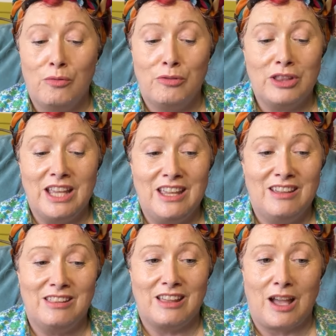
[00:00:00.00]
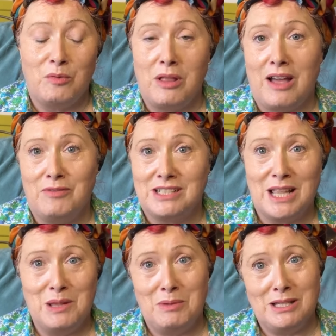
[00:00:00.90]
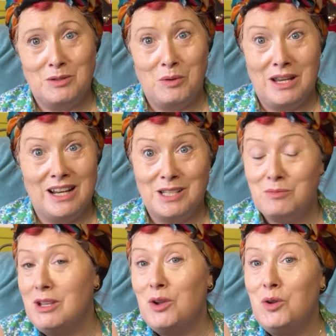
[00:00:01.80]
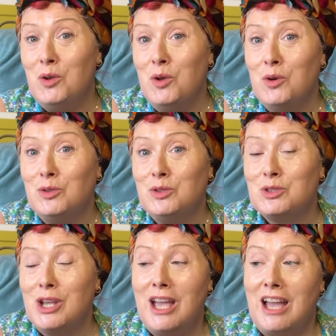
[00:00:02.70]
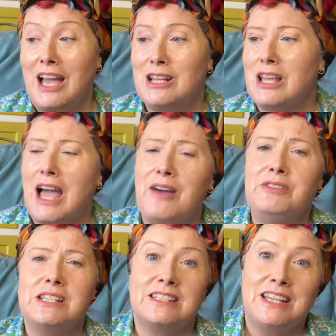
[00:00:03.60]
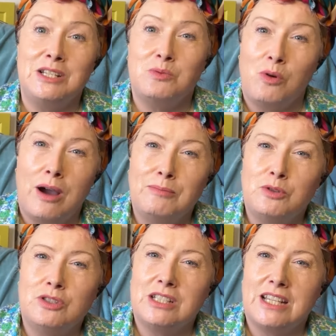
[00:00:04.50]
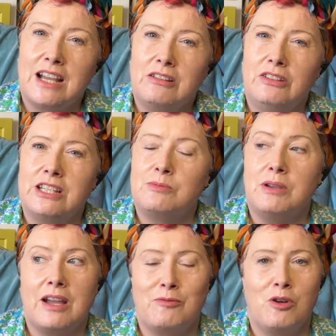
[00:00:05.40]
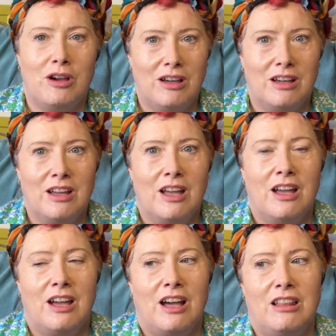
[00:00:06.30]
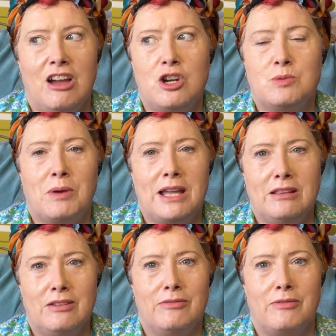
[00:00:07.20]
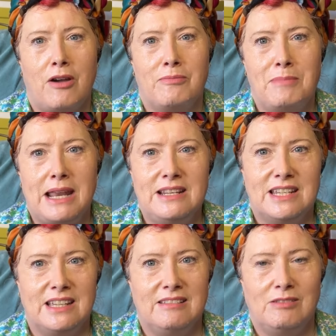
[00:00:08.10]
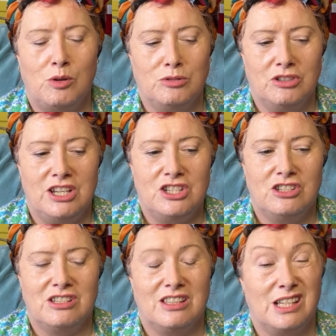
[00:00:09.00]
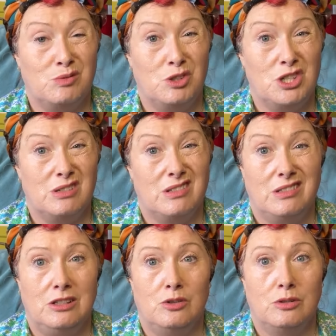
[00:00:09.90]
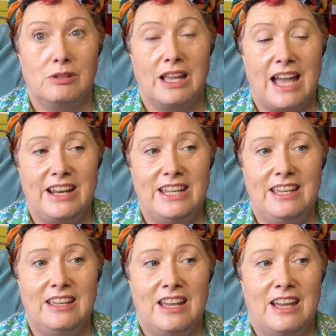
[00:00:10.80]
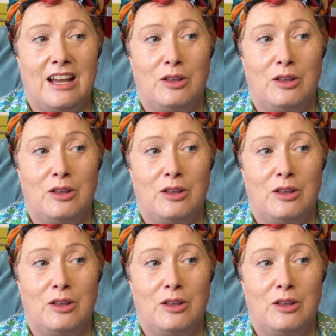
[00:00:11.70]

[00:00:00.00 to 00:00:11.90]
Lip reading: Hopefully I will have a slightly better week next week. Who knows? I haven't decided what I'm going to tackle next week. I've got a large pile of mending and alterations and things which, you know, Annie,